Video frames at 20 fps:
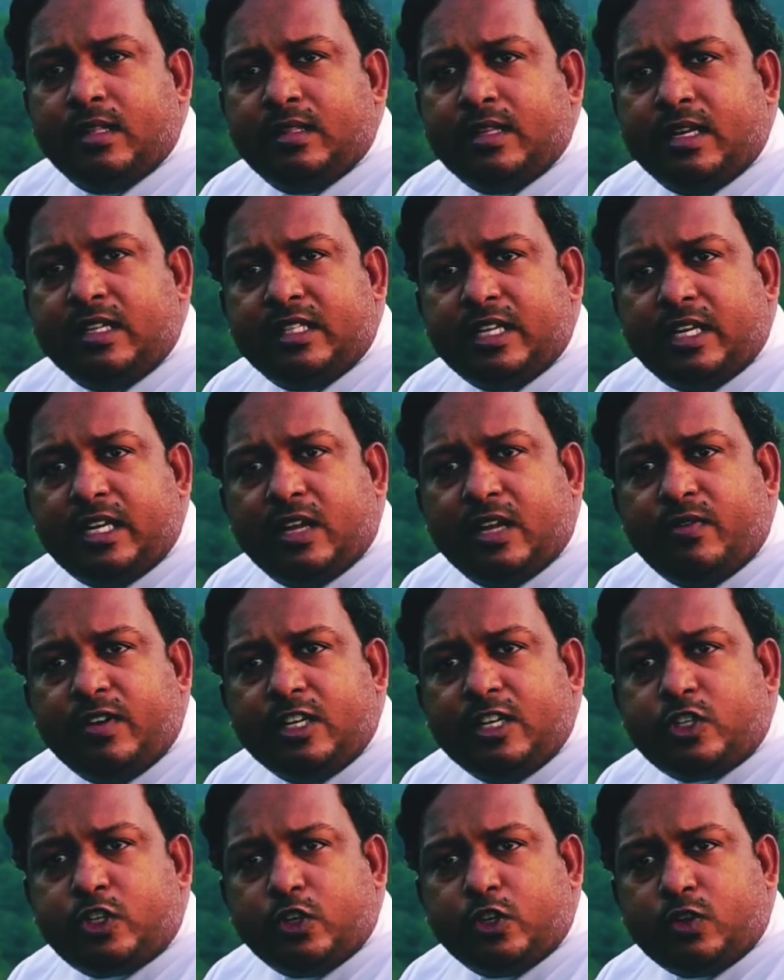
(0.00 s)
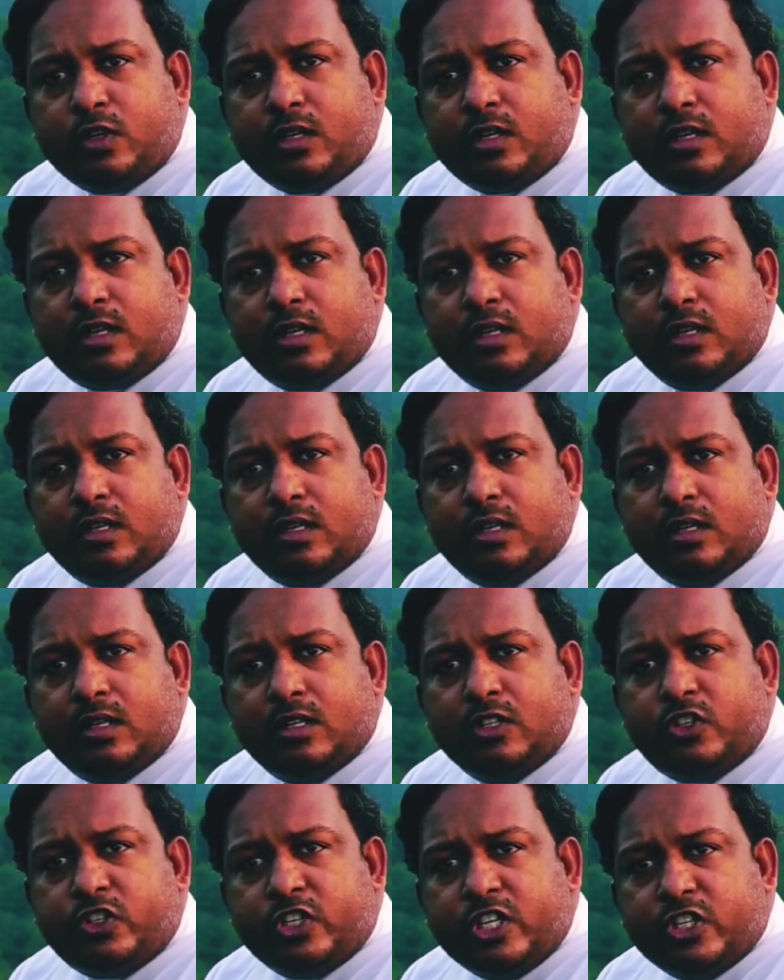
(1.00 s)
Then the devil took
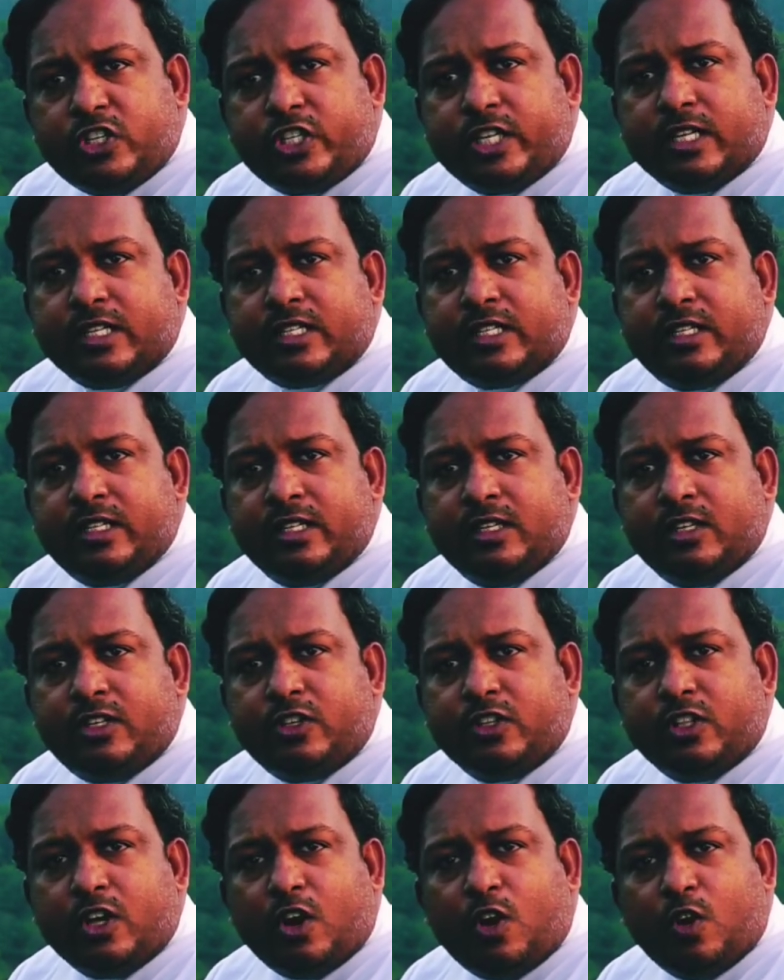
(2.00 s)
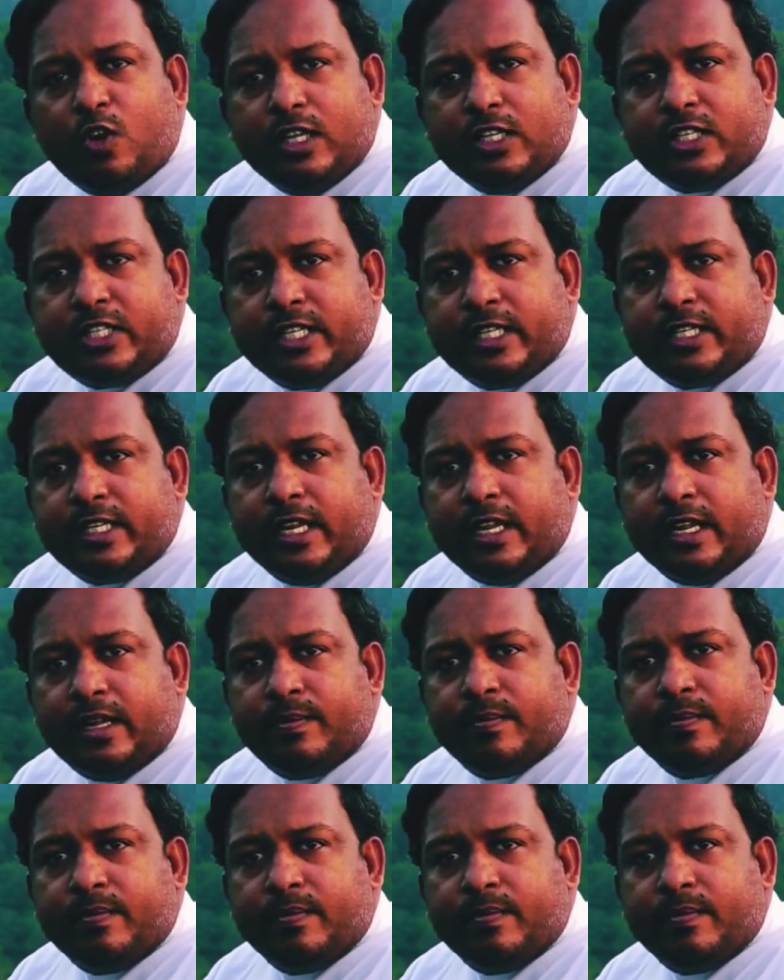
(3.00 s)
Jesus to the holy city